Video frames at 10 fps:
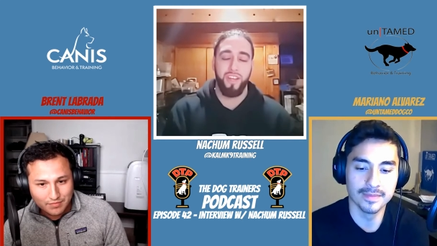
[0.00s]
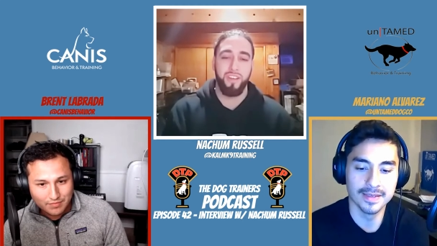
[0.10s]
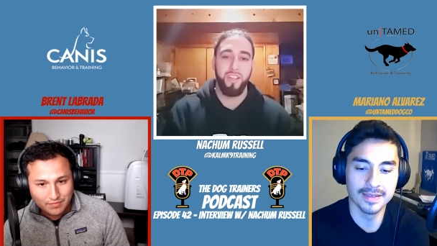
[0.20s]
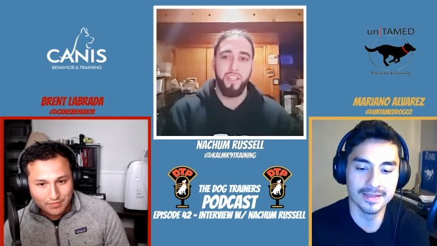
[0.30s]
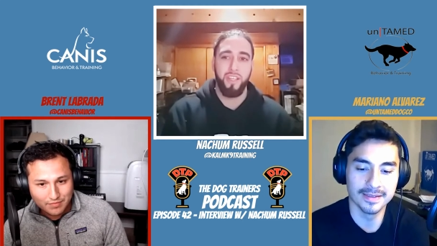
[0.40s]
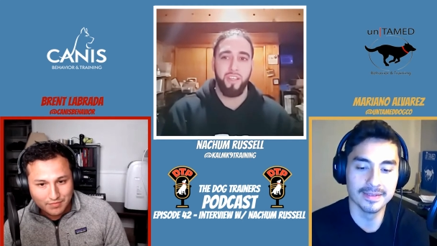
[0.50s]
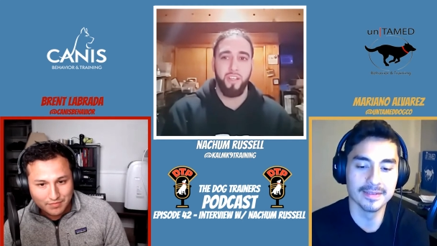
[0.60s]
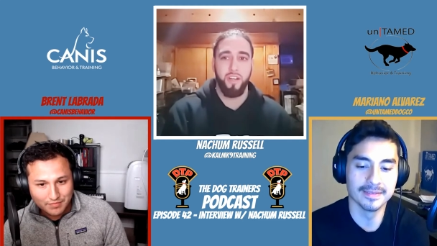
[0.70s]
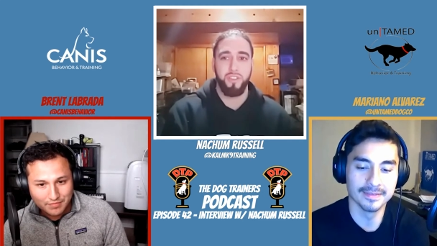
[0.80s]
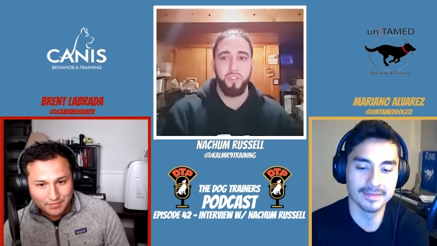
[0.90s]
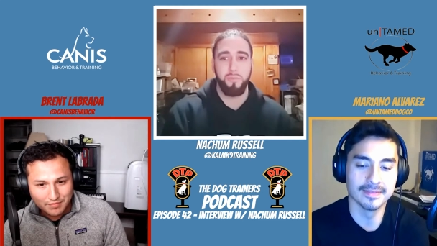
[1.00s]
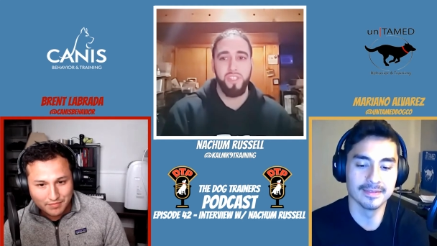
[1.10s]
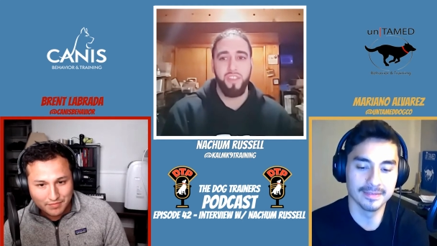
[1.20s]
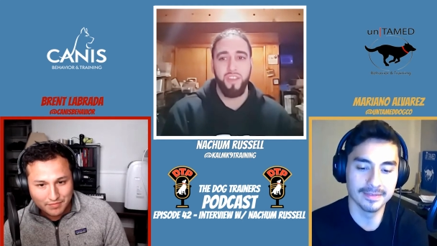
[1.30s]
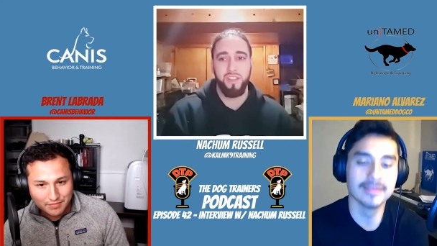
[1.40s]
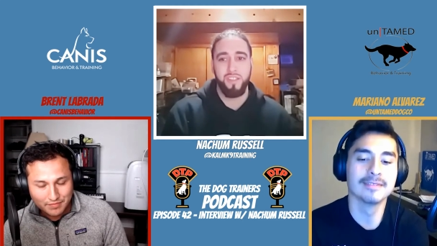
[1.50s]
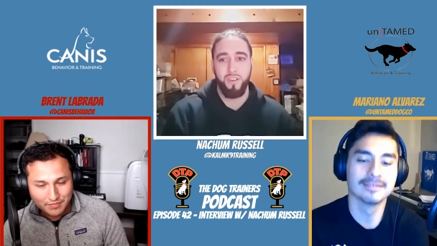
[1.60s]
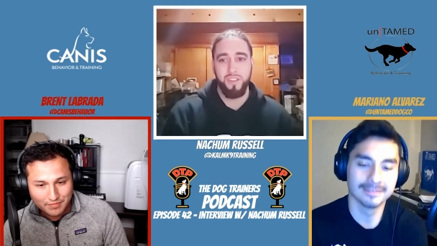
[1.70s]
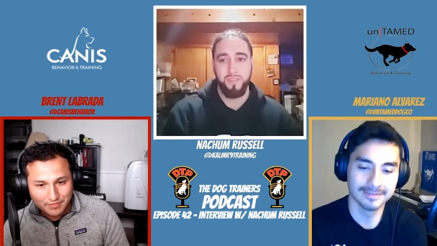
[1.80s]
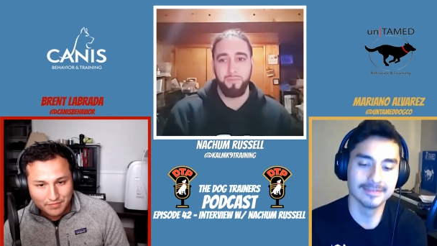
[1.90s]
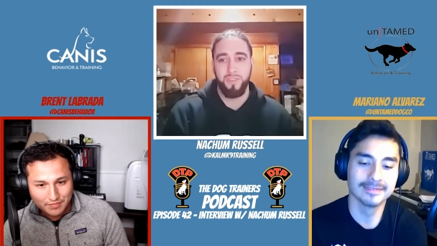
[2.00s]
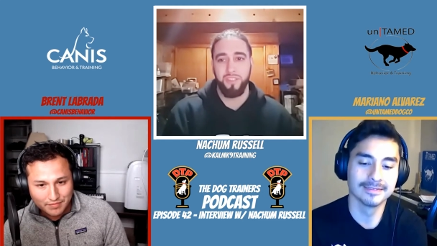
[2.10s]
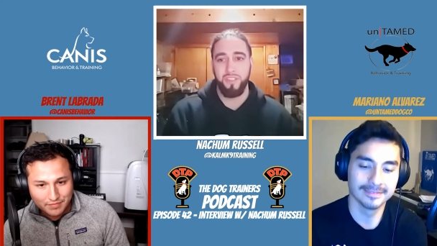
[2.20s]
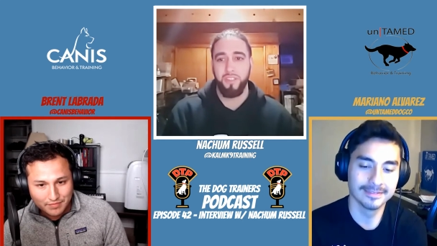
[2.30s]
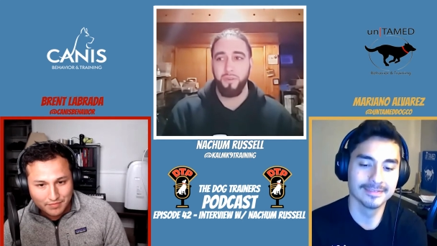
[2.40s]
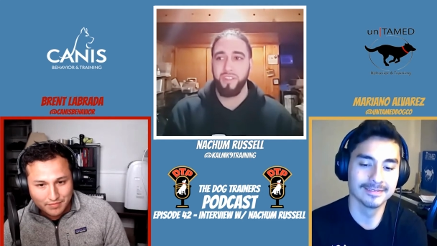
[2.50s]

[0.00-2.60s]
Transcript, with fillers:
Speaker 1: and encourage you because I think it's an awesome thing to do.